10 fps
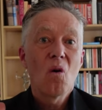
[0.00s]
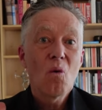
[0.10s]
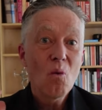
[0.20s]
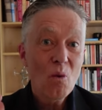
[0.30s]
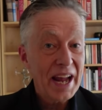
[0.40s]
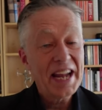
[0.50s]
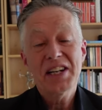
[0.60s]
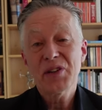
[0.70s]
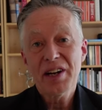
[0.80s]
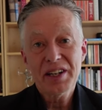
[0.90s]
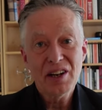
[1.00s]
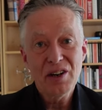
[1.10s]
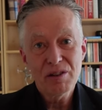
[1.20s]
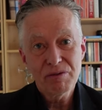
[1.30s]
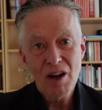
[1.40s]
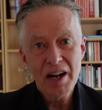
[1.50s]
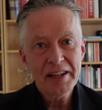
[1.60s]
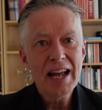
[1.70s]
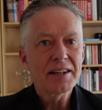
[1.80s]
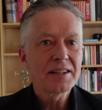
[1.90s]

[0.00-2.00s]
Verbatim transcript: Where do I go to find that?